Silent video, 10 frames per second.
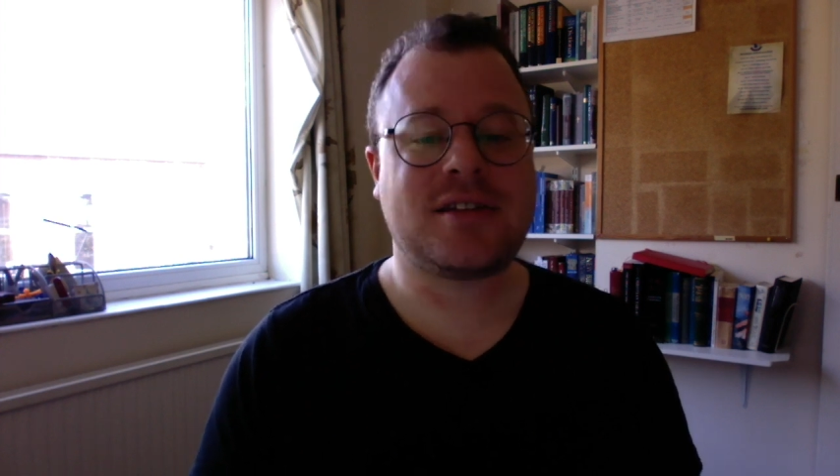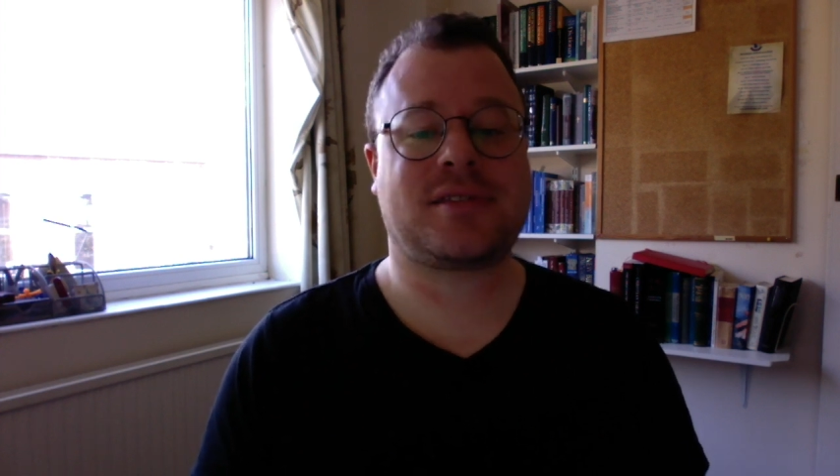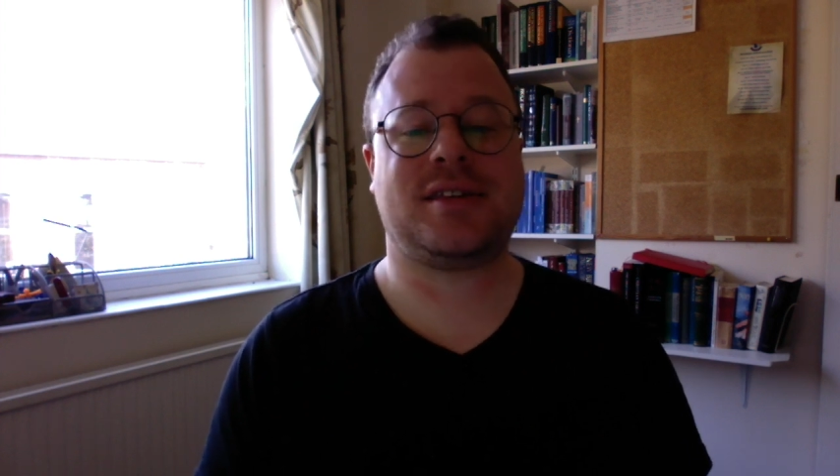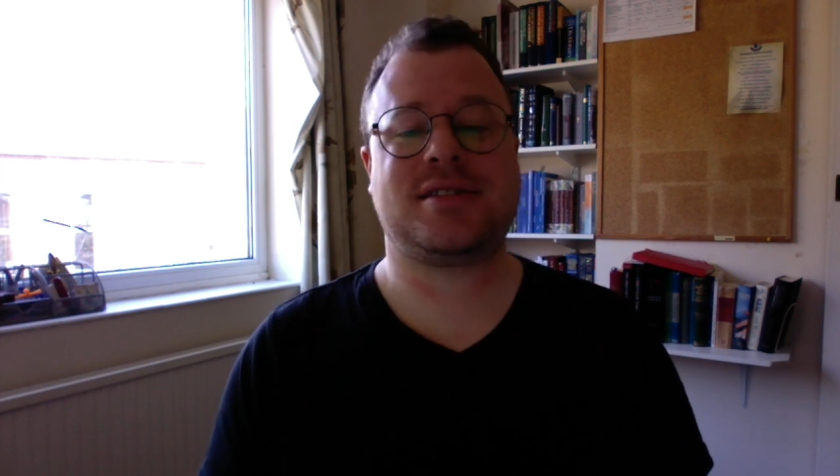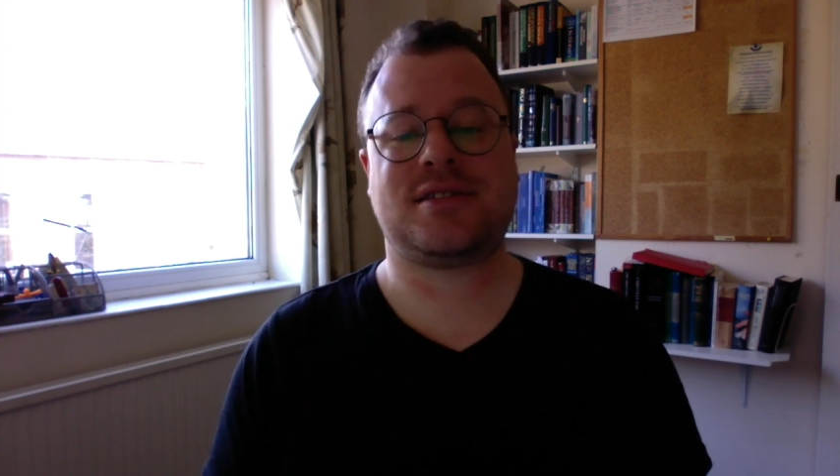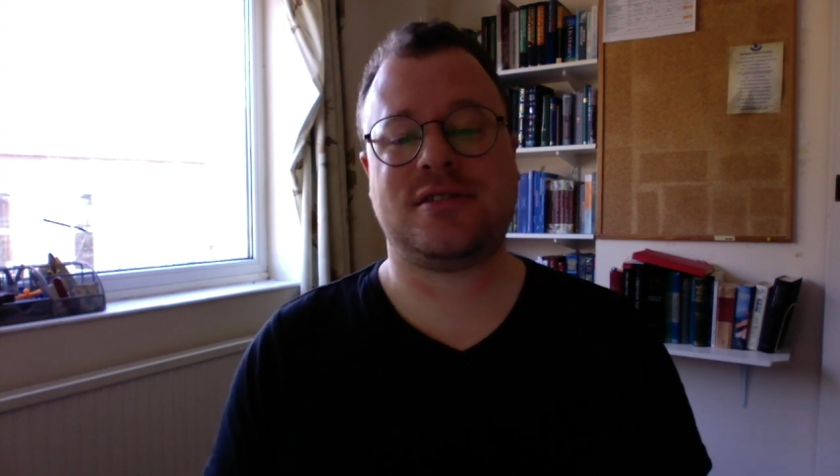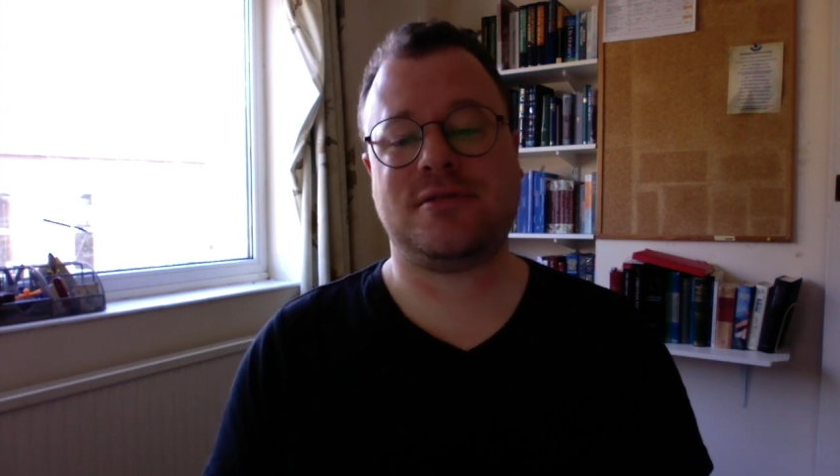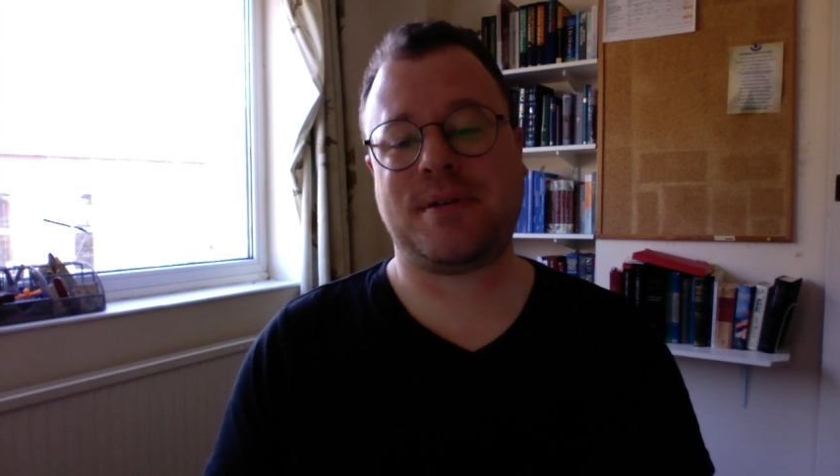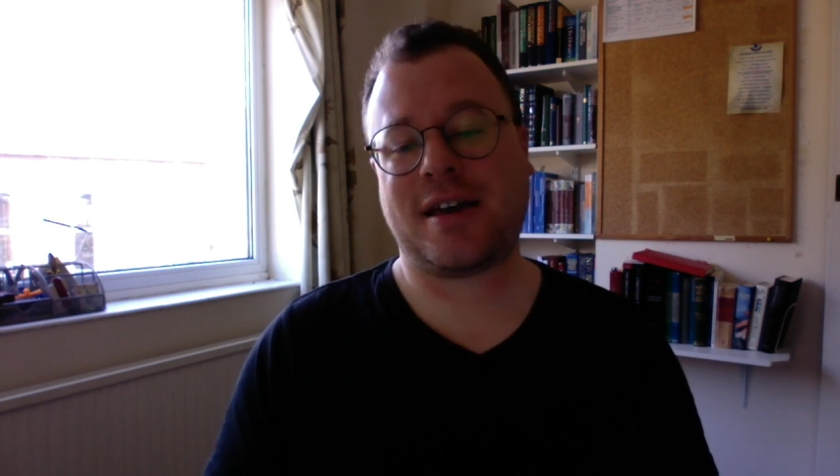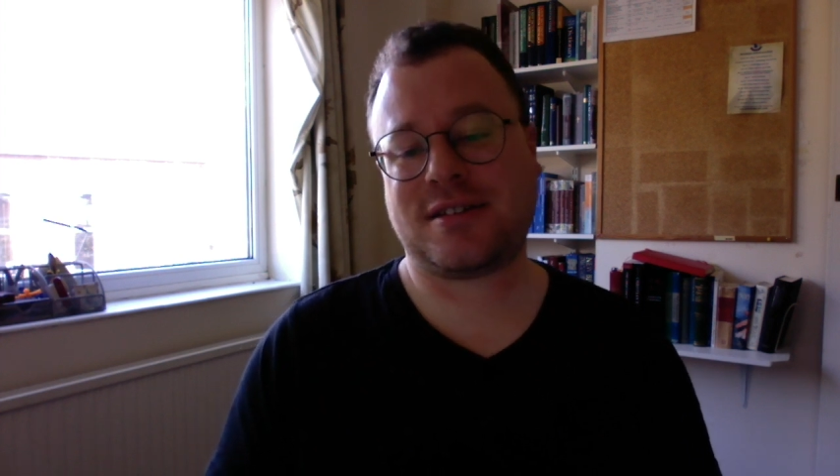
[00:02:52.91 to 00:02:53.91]
of these two
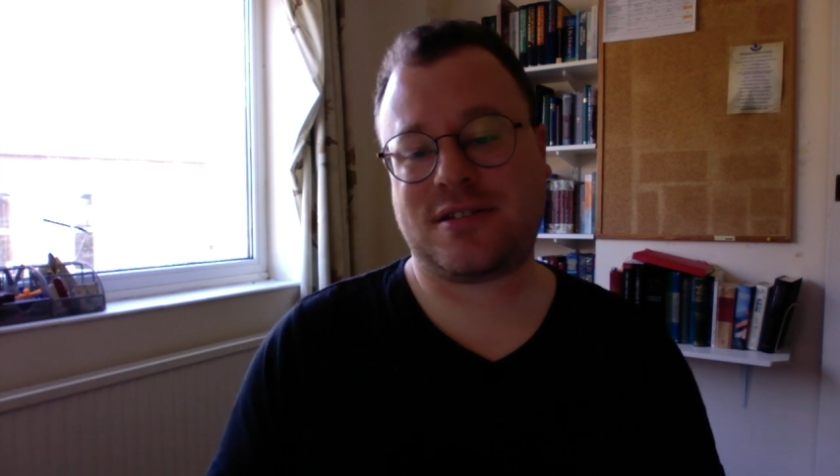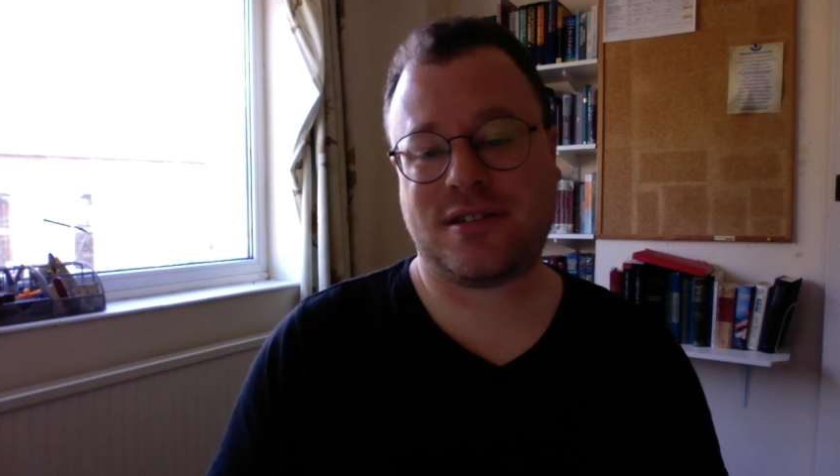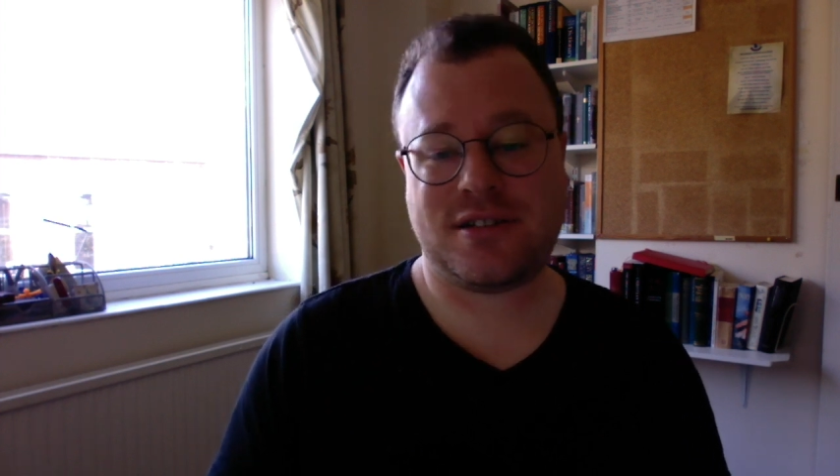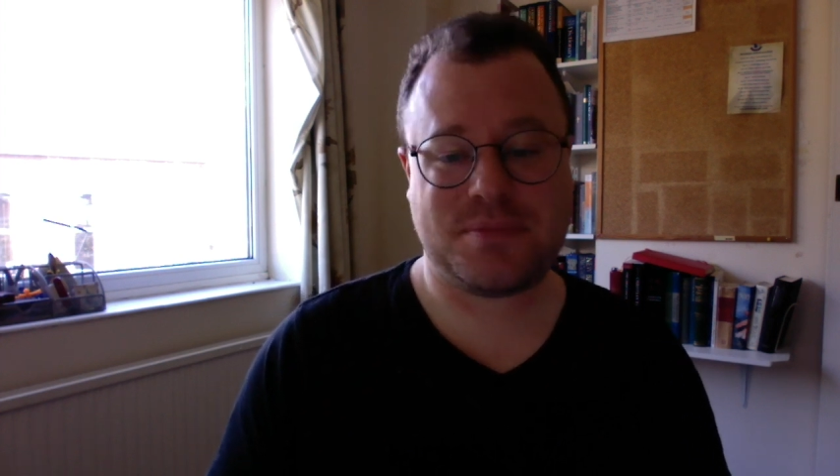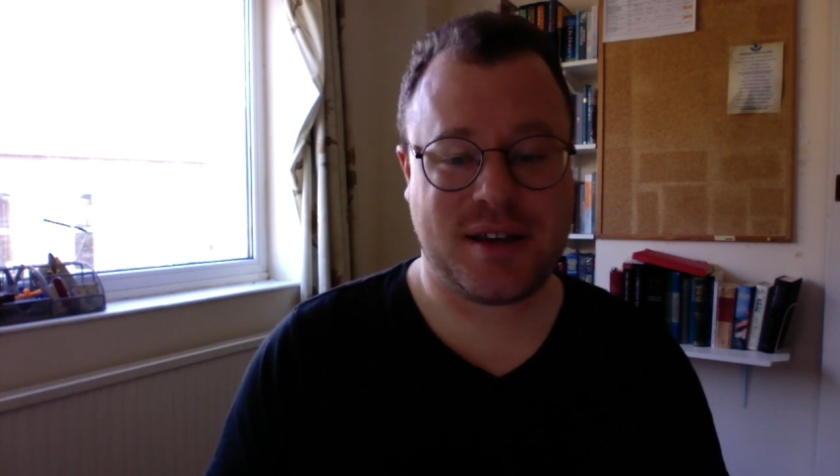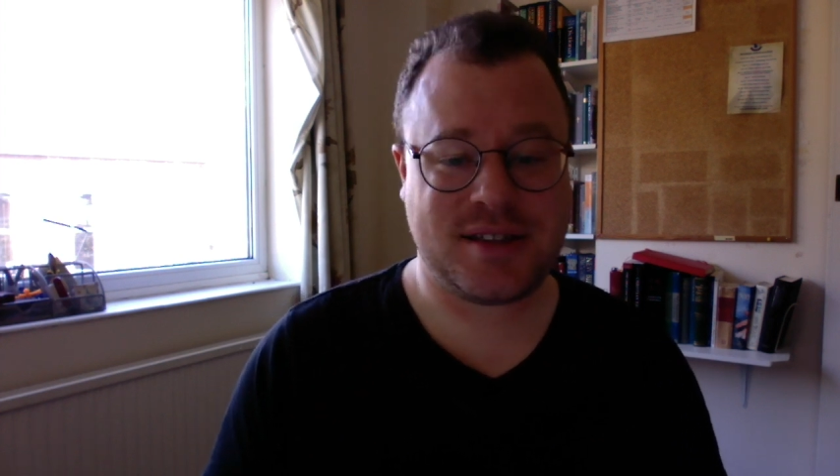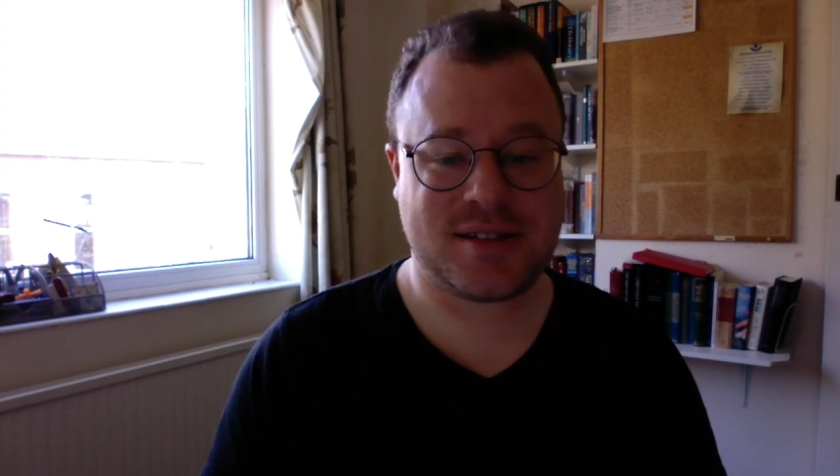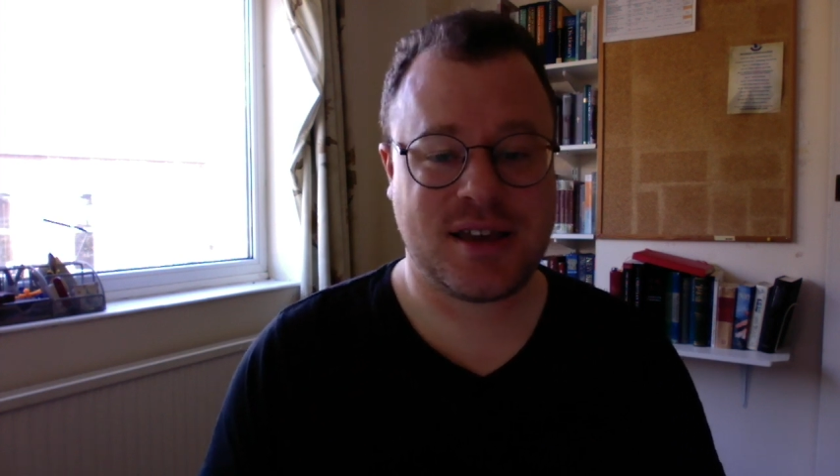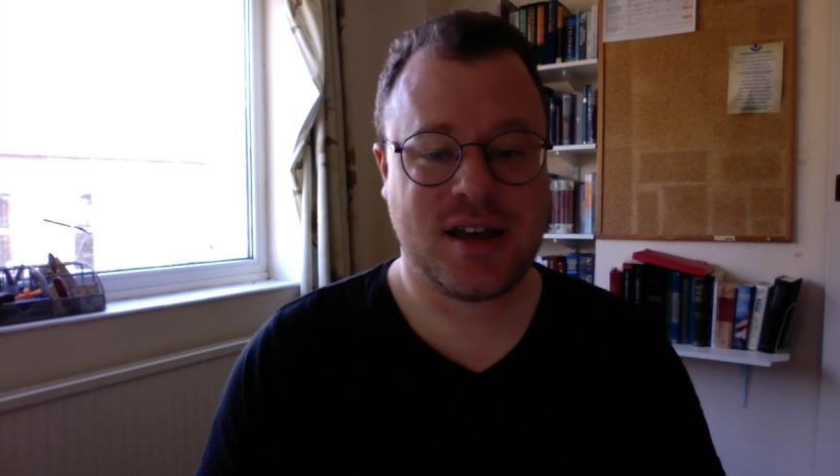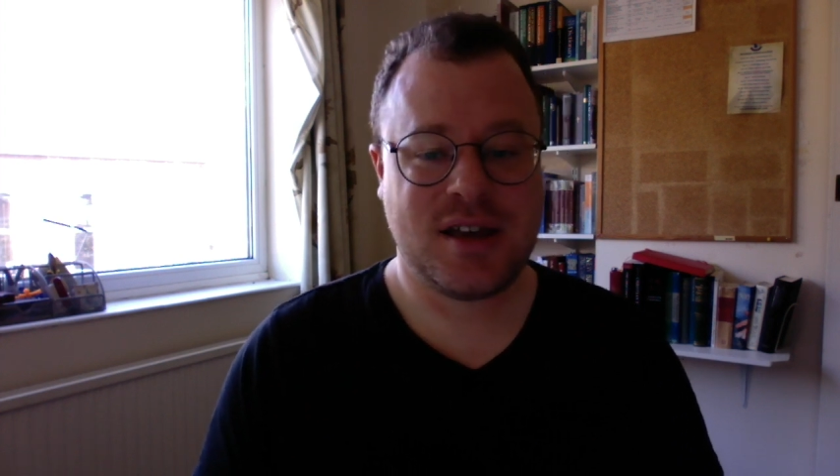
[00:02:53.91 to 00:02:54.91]
Beatitudes, means